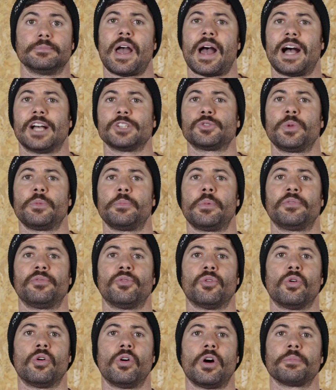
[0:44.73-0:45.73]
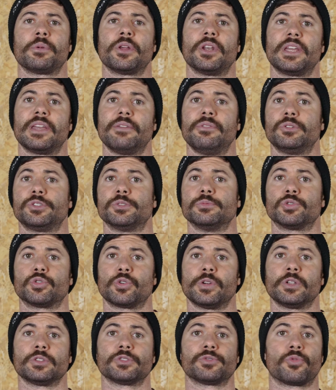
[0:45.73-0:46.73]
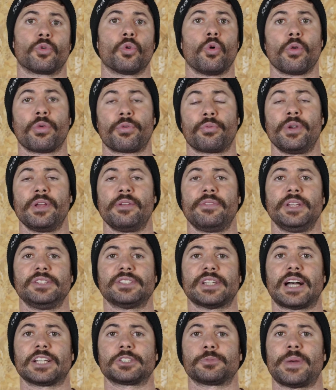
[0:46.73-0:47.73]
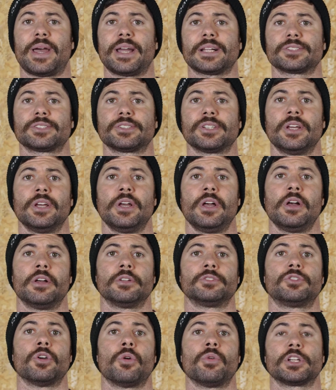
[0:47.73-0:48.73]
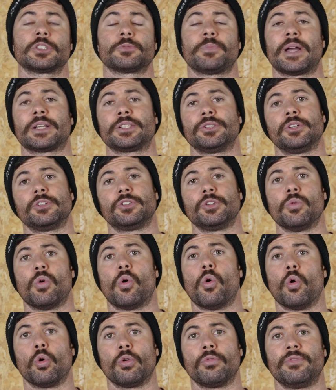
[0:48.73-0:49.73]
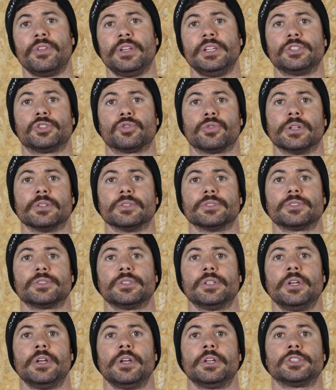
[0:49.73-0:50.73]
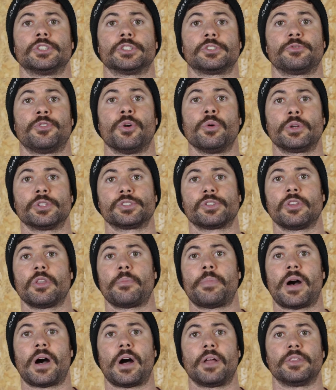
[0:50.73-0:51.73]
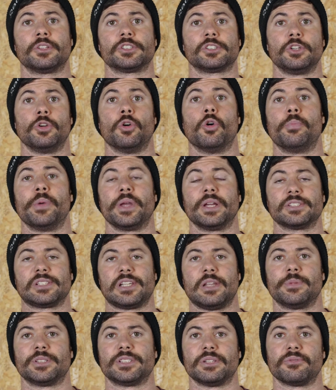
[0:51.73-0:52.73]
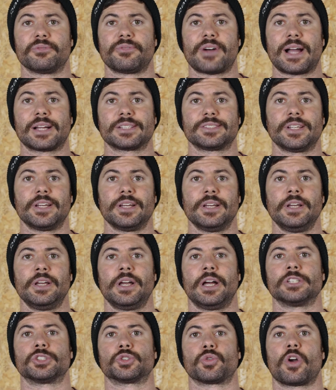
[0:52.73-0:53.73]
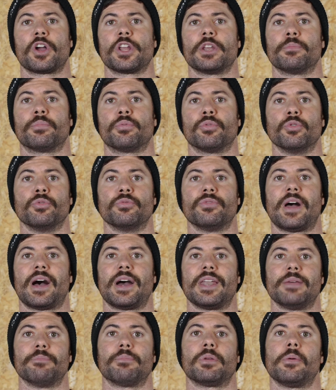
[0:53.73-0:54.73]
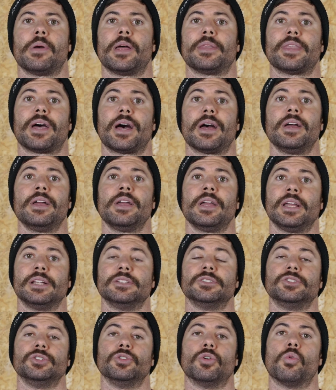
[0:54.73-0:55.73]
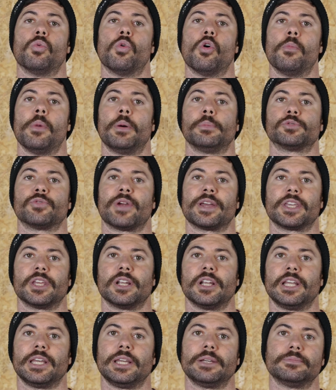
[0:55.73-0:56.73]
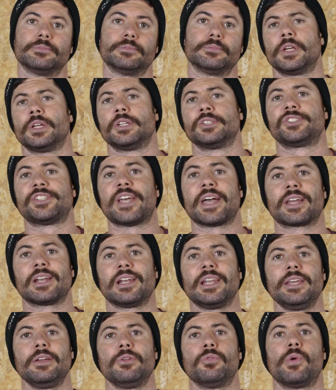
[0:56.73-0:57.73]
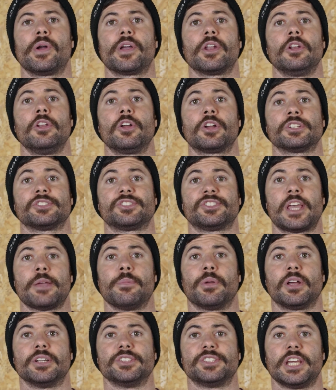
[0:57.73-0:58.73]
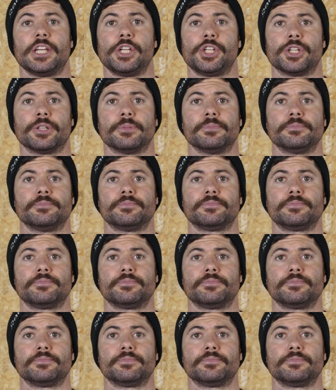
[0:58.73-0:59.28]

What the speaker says: As with before, I'm going to give you some drills for all three of these aspects. Don't expect you to do all of these drills. Just focus on the part that's your biggest limiting factor and try and improve that and implement that into your warm-ups regularly. Secondly, we're going to look at stabilization.